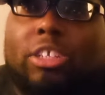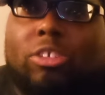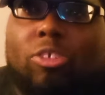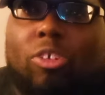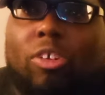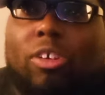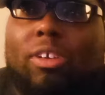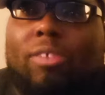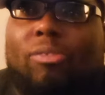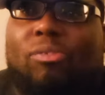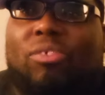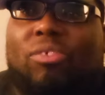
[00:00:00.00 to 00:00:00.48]
in
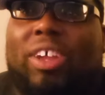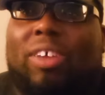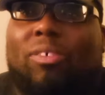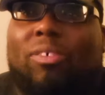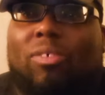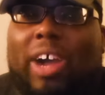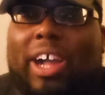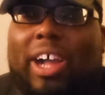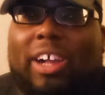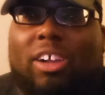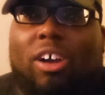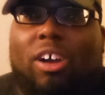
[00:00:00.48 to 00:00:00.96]
order to
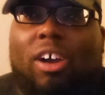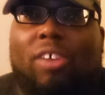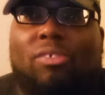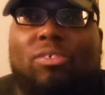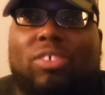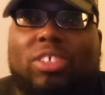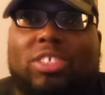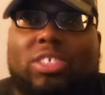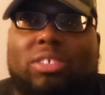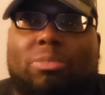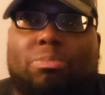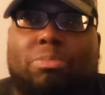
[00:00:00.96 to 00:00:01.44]
defend why
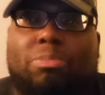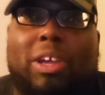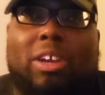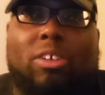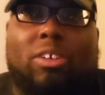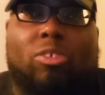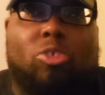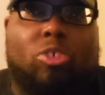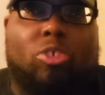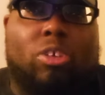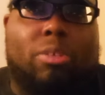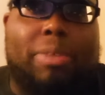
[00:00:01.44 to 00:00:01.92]
Goff is a
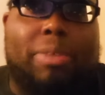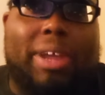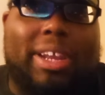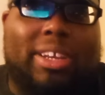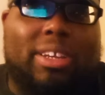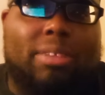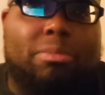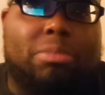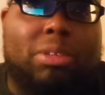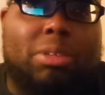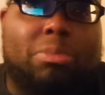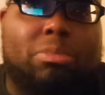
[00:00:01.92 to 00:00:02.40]
better
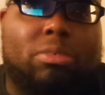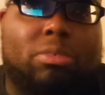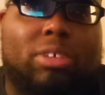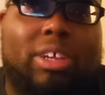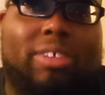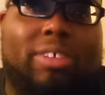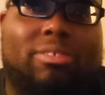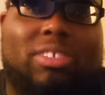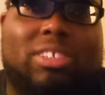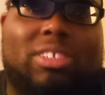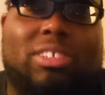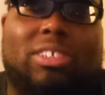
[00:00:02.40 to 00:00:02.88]
quarterback than people
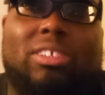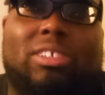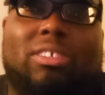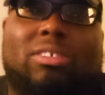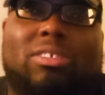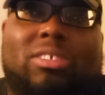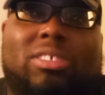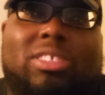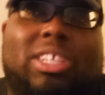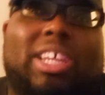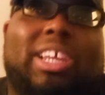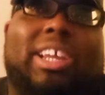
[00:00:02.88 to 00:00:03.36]
that
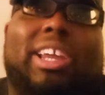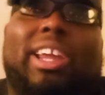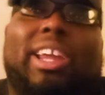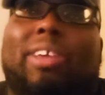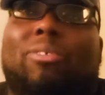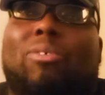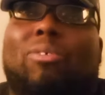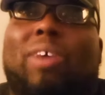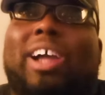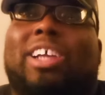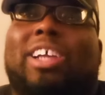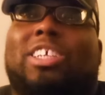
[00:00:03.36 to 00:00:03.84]
think
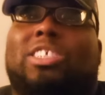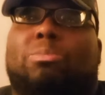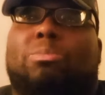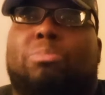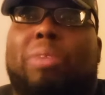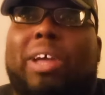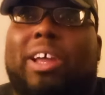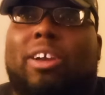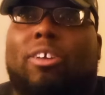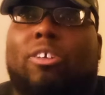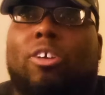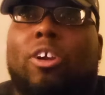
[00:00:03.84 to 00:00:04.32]
and why he's
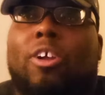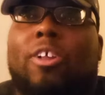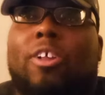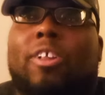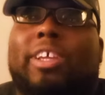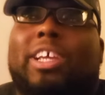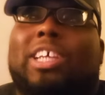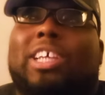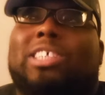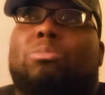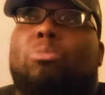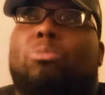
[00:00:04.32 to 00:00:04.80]
better.
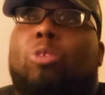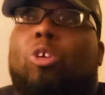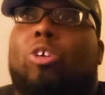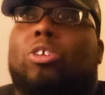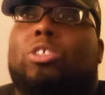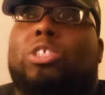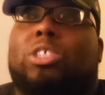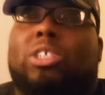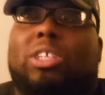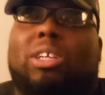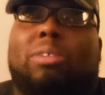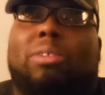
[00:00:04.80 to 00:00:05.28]
It's
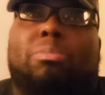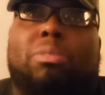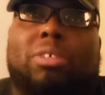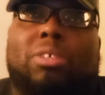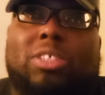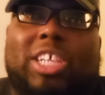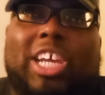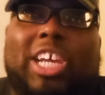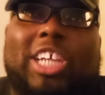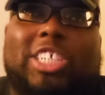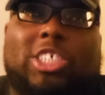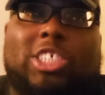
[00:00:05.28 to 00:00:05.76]
more to the
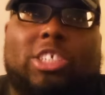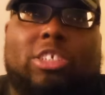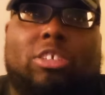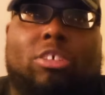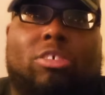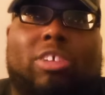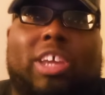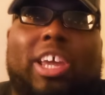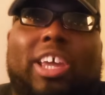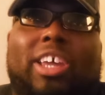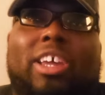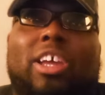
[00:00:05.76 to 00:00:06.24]
protection,
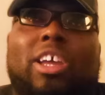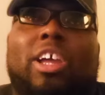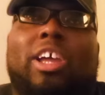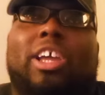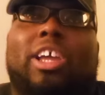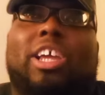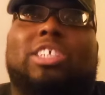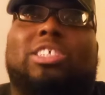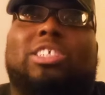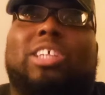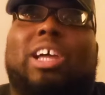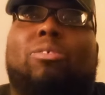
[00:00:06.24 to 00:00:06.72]
okay?
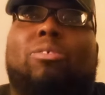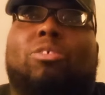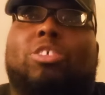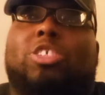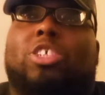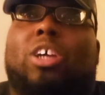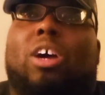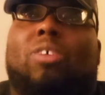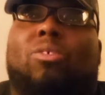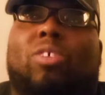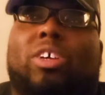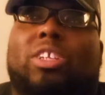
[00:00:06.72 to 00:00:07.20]
It's like
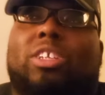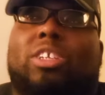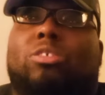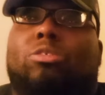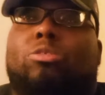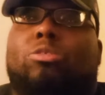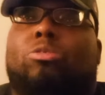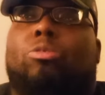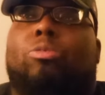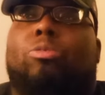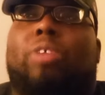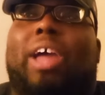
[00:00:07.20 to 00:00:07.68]
what y'all want to
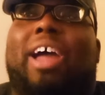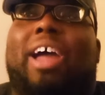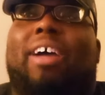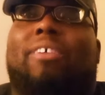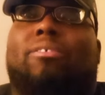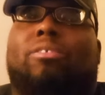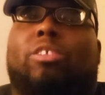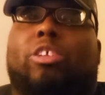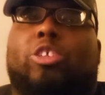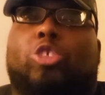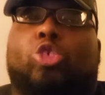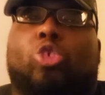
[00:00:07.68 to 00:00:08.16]
do?
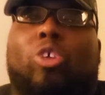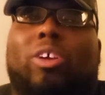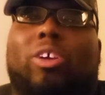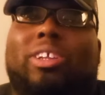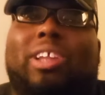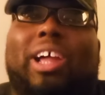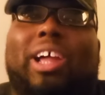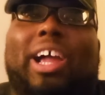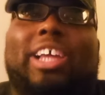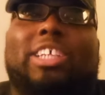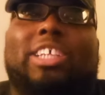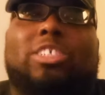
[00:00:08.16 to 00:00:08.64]
Have
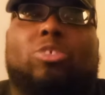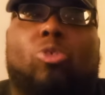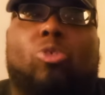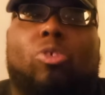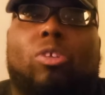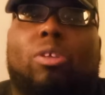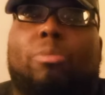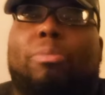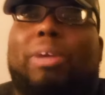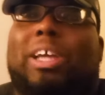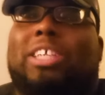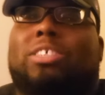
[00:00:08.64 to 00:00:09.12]
Detroit Lions
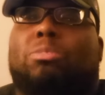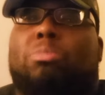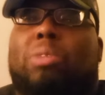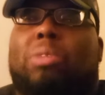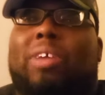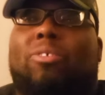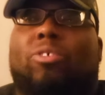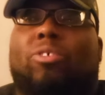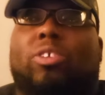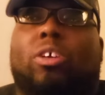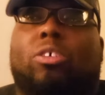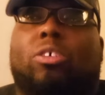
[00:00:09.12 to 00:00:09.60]
quarterbacks
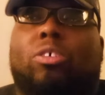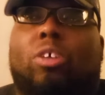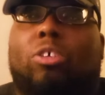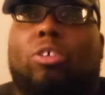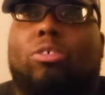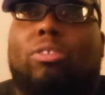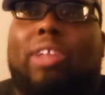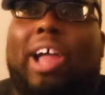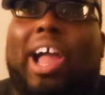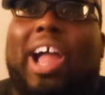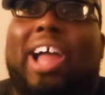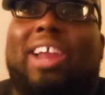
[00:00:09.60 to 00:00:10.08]
play with no
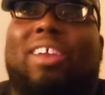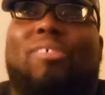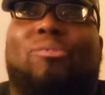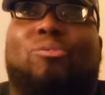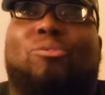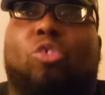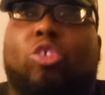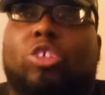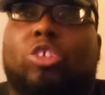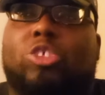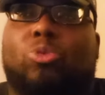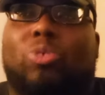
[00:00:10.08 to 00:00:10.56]
O line and
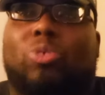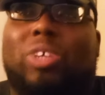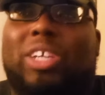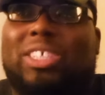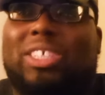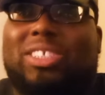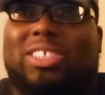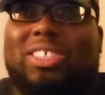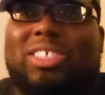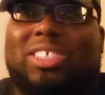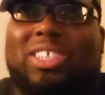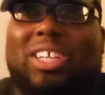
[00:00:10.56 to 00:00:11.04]
force
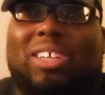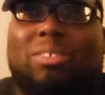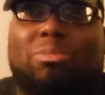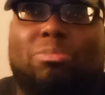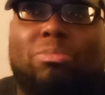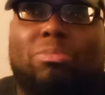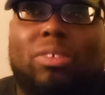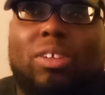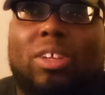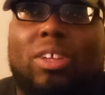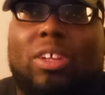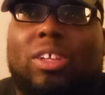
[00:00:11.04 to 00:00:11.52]
wins or
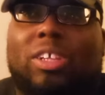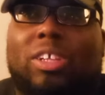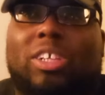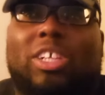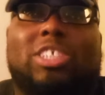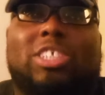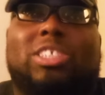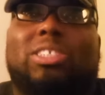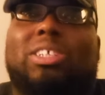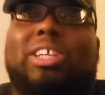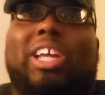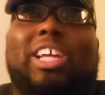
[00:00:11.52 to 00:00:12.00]
something?
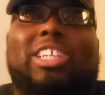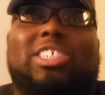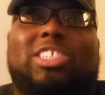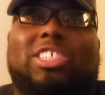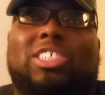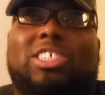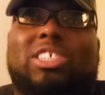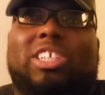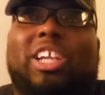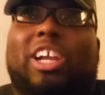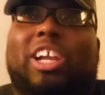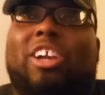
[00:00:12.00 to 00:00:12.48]
Because
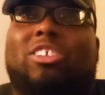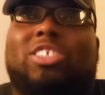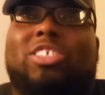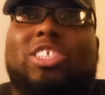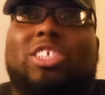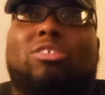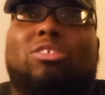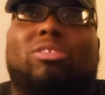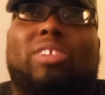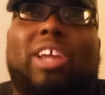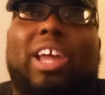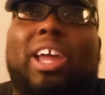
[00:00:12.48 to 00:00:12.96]
guess
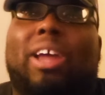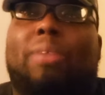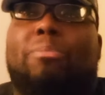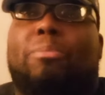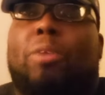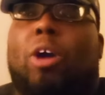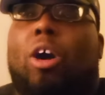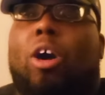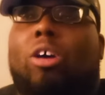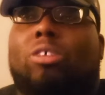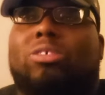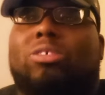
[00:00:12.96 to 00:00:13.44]
guarantee, yeah,
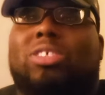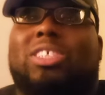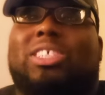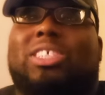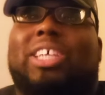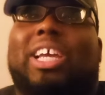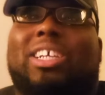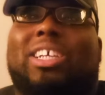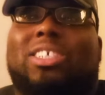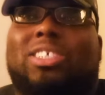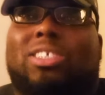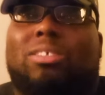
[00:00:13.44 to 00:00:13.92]
Mahomes is
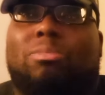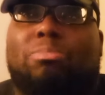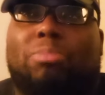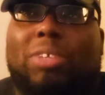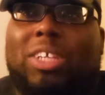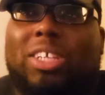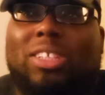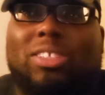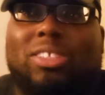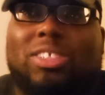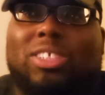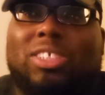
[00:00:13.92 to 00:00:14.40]
taking some
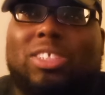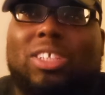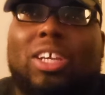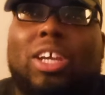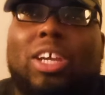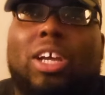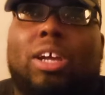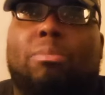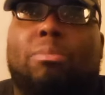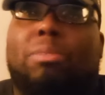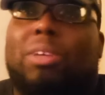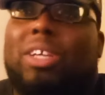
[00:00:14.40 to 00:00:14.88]
beatings,
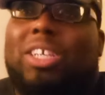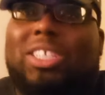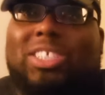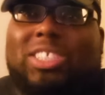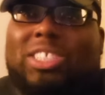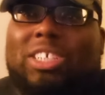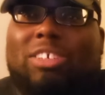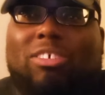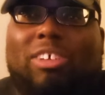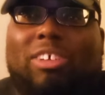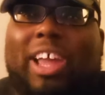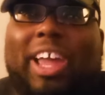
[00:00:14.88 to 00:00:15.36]
but he
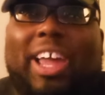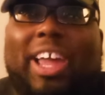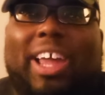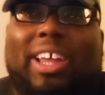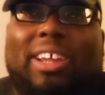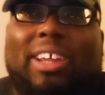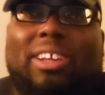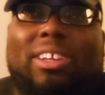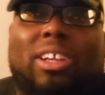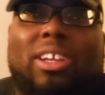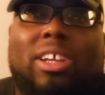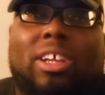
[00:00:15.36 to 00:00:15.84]
still
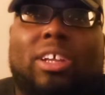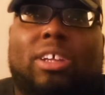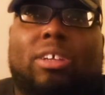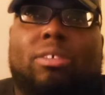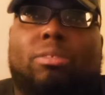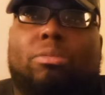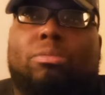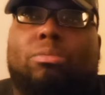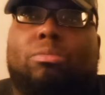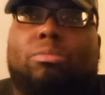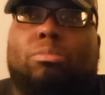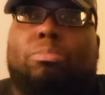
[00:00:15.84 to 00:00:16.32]
had
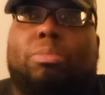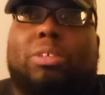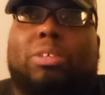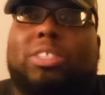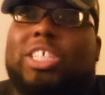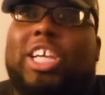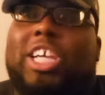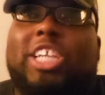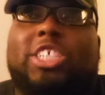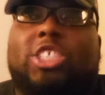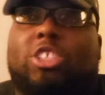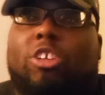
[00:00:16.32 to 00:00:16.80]

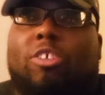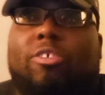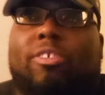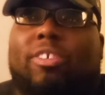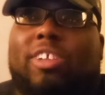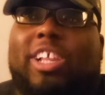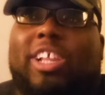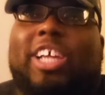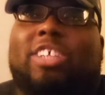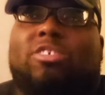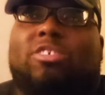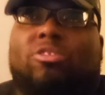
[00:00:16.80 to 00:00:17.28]
protection
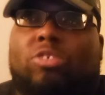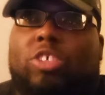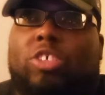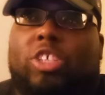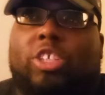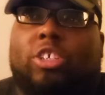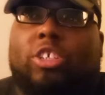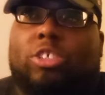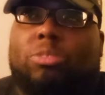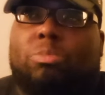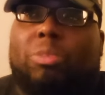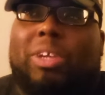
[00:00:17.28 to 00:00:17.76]
over the last few
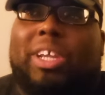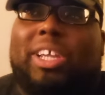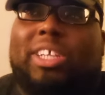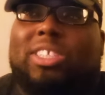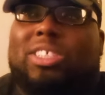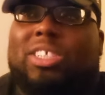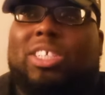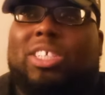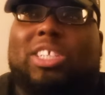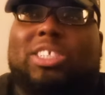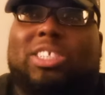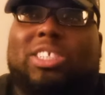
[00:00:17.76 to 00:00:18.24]
years, man,
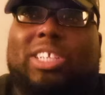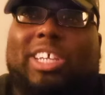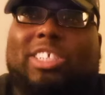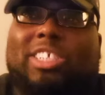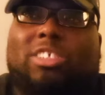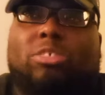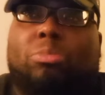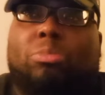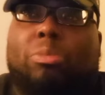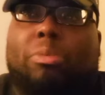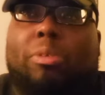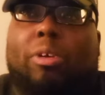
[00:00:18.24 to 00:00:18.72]
to get to
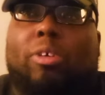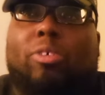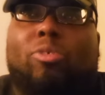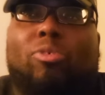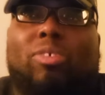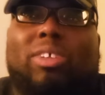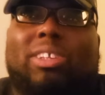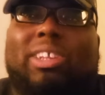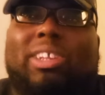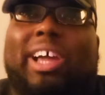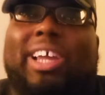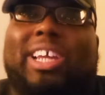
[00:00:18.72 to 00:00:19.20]
that Super Bowl.
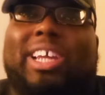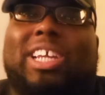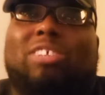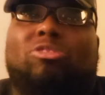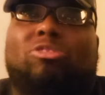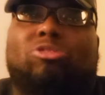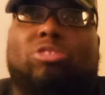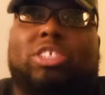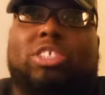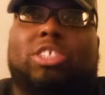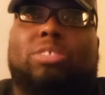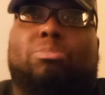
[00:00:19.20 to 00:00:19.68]
It wasn't like
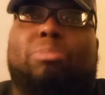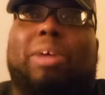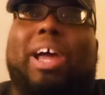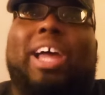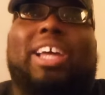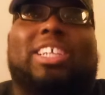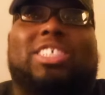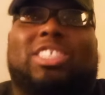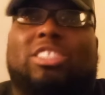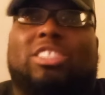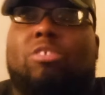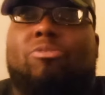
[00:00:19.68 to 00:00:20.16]
he was just
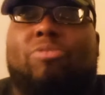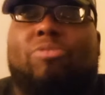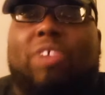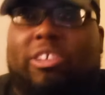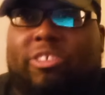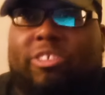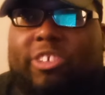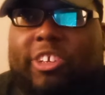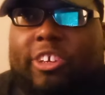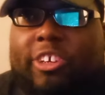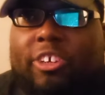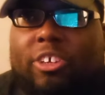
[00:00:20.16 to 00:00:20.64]
by himself
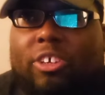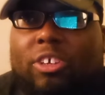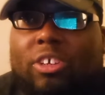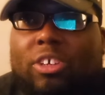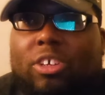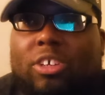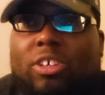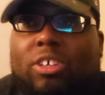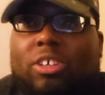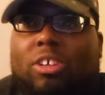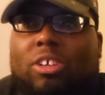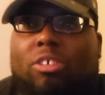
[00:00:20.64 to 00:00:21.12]
out there.
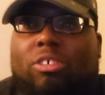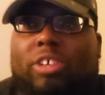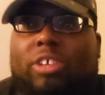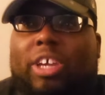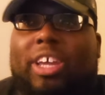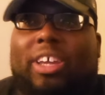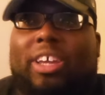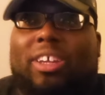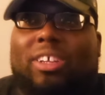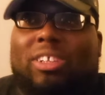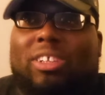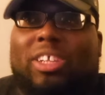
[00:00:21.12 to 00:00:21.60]

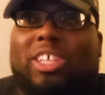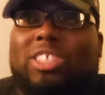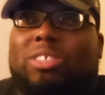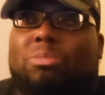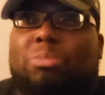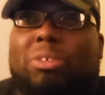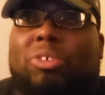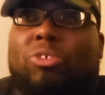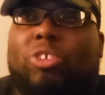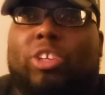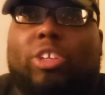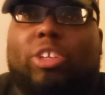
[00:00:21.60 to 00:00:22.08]
Okay, let's
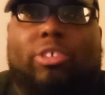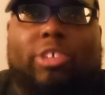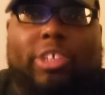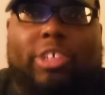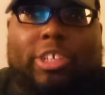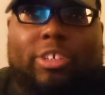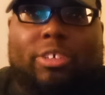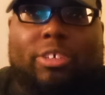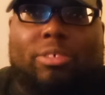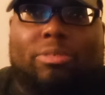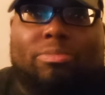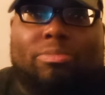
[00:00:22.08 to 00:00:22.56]
be real
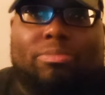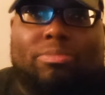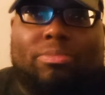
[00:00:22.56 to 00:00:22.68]
here.